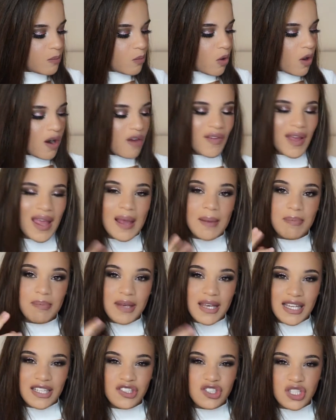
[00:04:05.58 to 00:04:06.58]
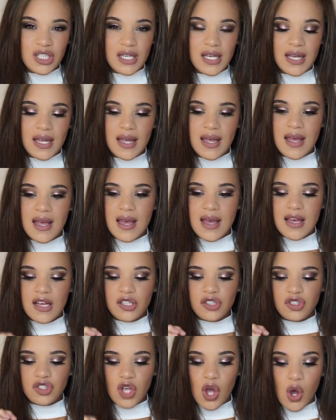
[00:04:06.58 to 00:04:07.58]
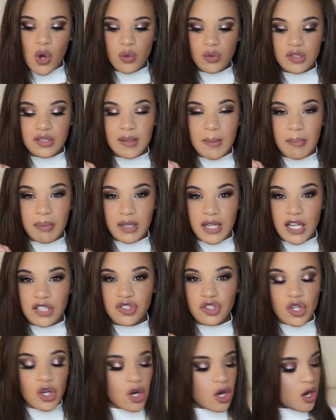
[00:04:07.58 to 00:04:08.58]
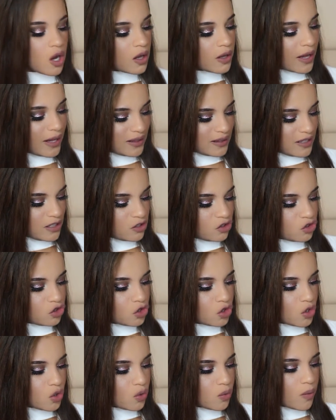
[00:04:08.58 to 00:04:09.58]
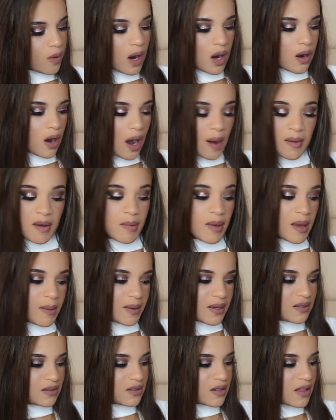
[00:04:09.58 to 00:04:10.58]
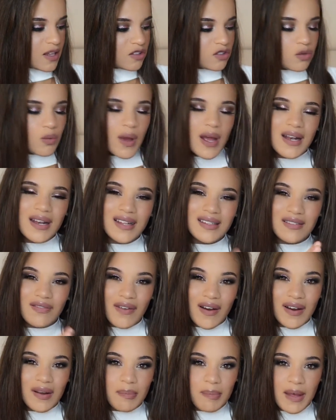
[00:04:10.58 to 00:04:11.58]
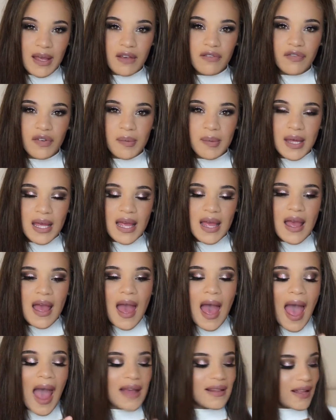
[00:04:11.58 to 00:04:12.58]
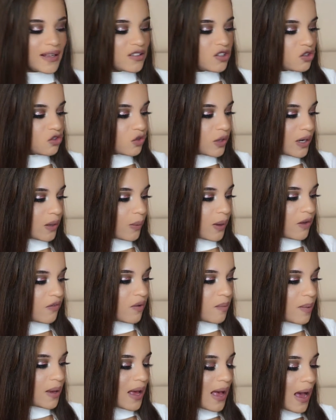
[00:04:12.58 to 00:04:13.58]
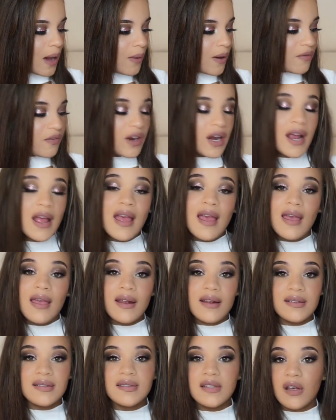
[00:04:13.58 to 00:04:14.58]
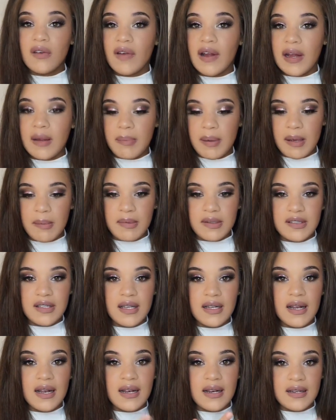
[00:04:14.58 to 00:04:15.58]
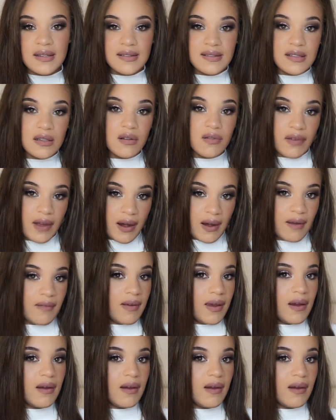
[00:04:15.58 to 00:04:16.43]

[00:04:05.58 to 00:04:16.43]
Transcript: more of a peachy toned blush girl. Like, these two are my babies. This one, it's very pink for me. I like to stray away from it. However, it is still very pigmented and it is still very